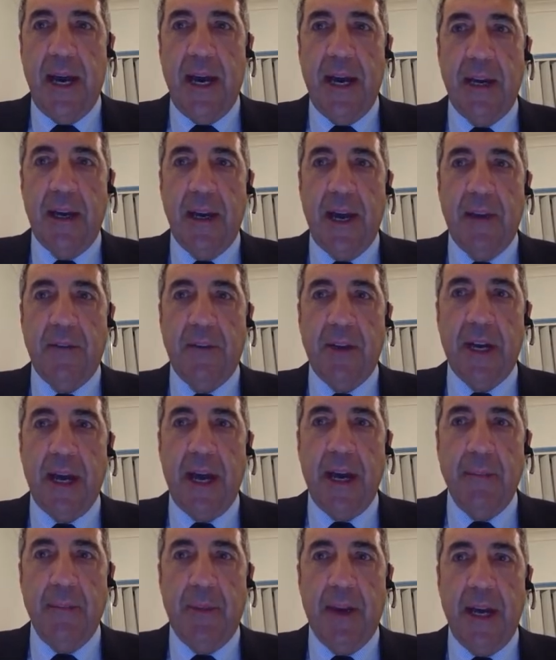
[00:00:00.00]
and have a
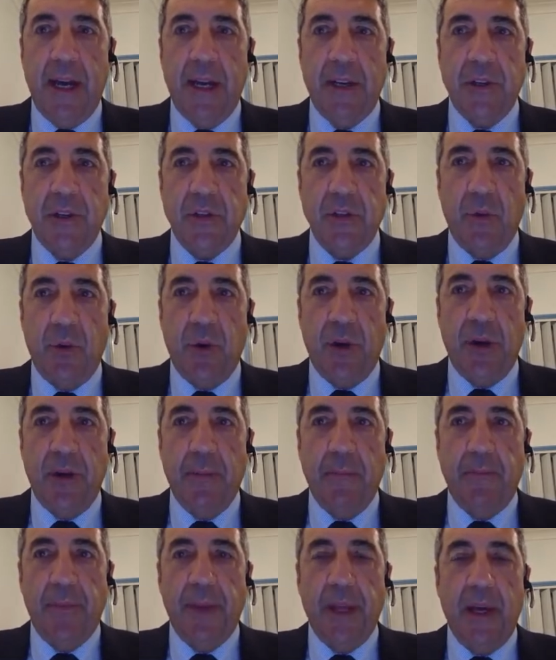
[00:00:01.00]
game plan sorted.
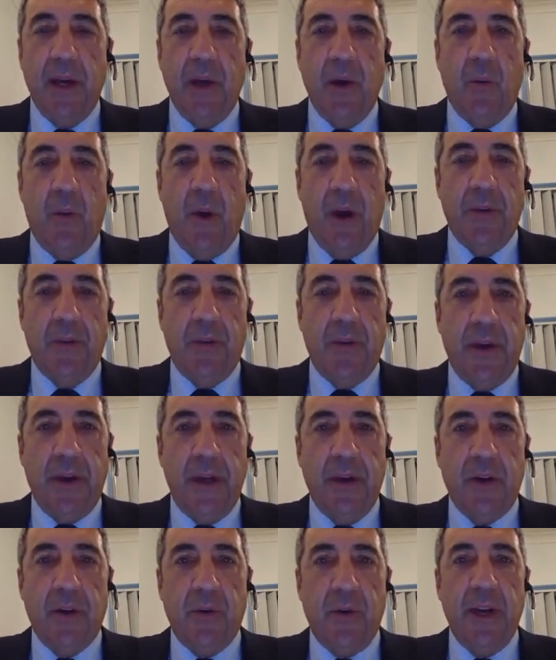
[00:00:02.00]
One of the
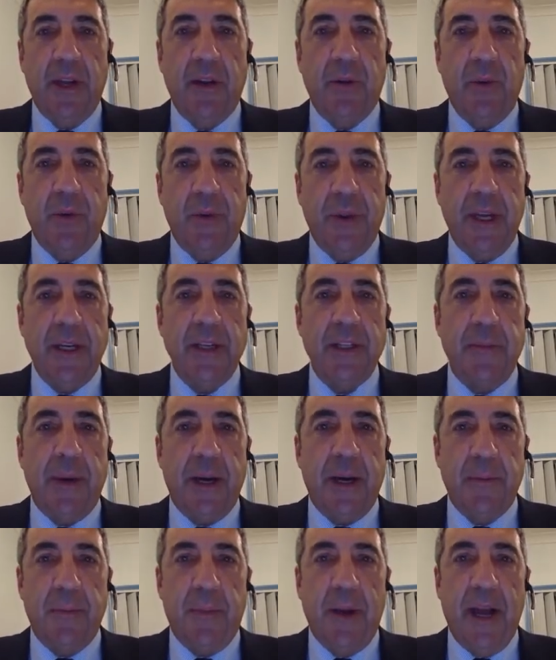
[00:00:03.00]
critical things
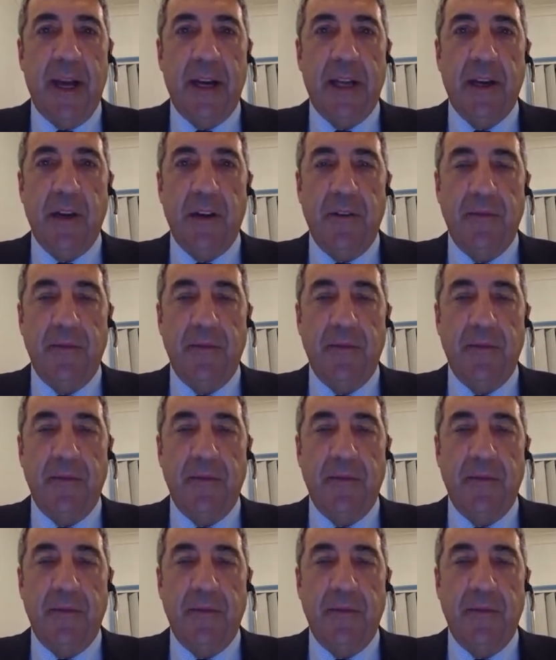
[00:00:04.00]
about the Planning and